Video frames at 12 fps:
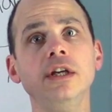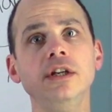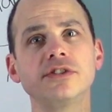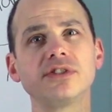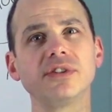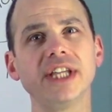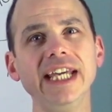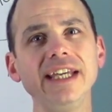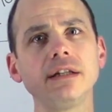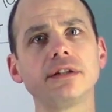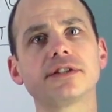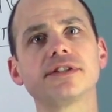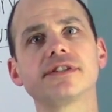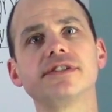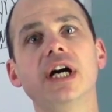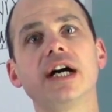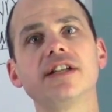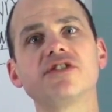so the English is
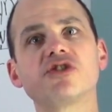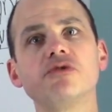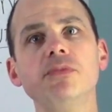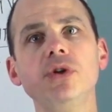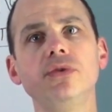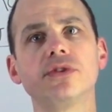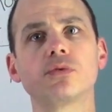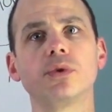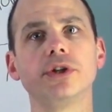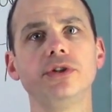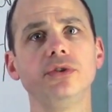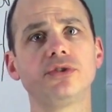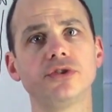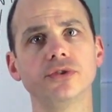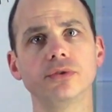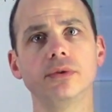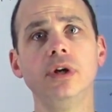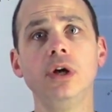not as smooth as we're used to.